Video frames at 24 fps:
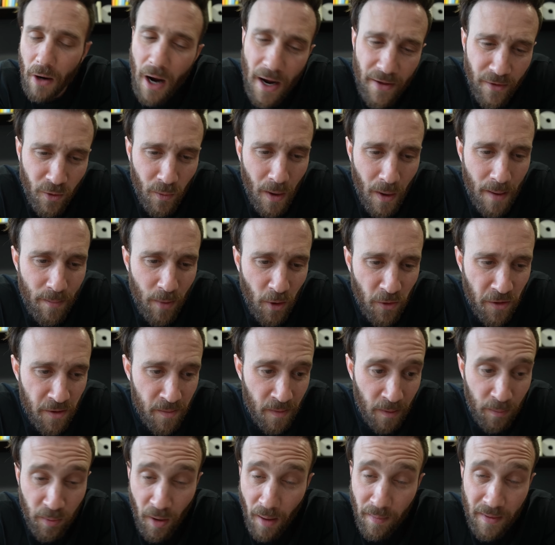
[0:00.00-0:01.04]
either way, both of them
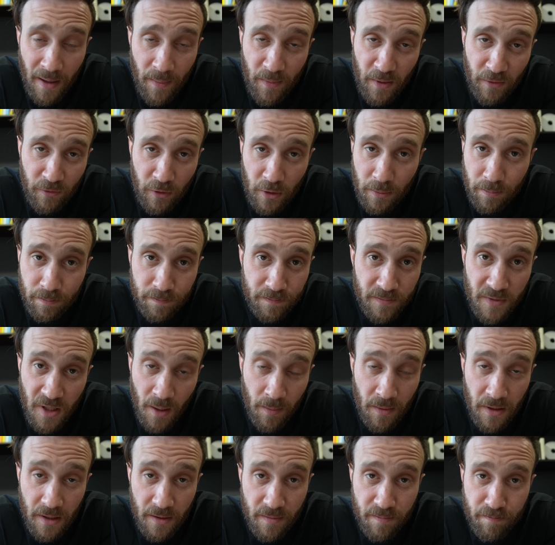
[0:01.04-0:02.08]
are probably up there for some
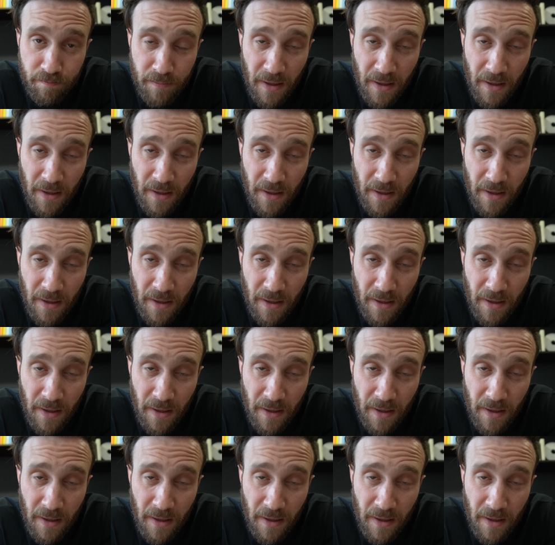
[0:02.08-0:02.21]
of the